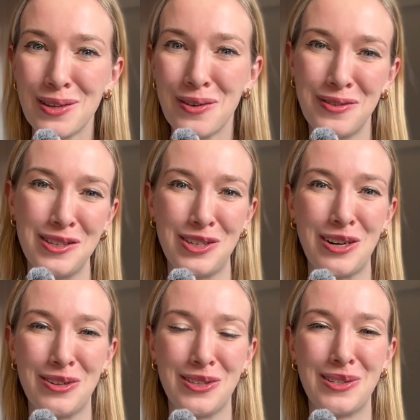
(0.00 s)
Scott
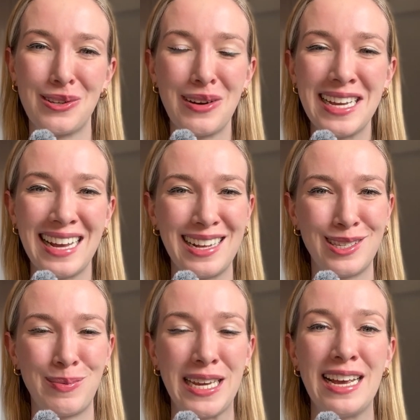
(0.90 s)
Fitzgerald's The Great
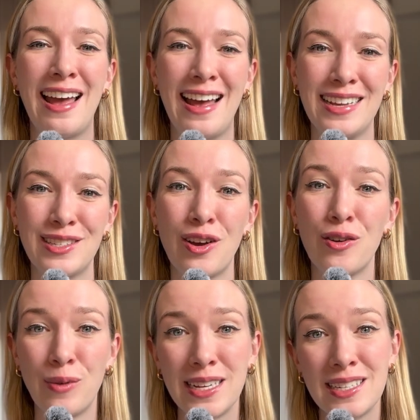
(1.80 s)
Gatsby as
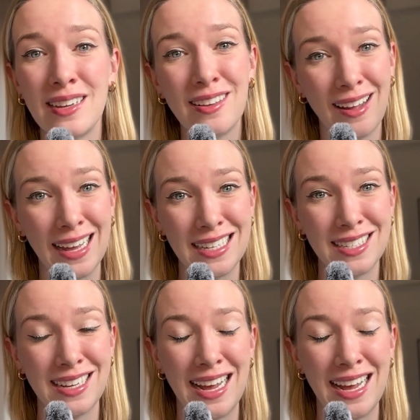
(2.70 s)
our writing guide